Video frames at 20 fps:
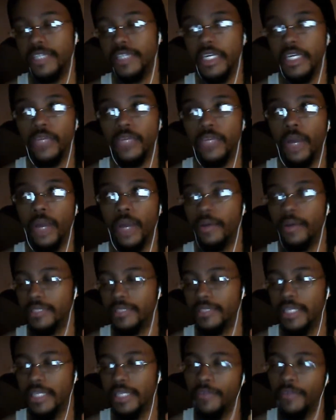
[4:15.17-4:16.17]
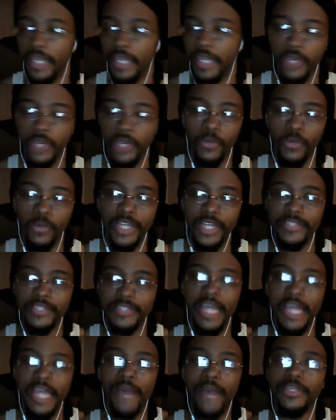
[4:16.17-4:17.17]
when I was living in what is now
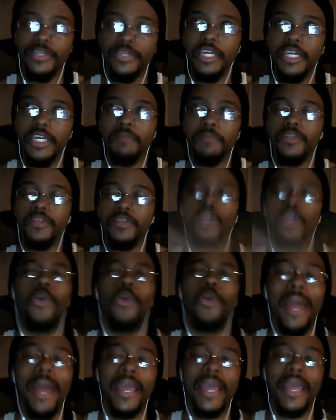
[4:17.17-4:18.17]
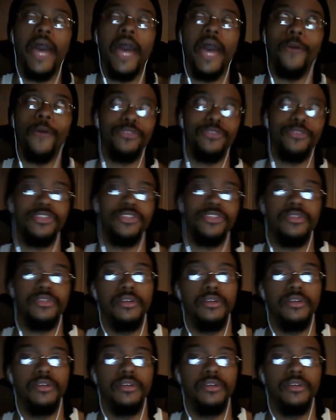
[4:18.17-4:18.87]
deemed the crack house.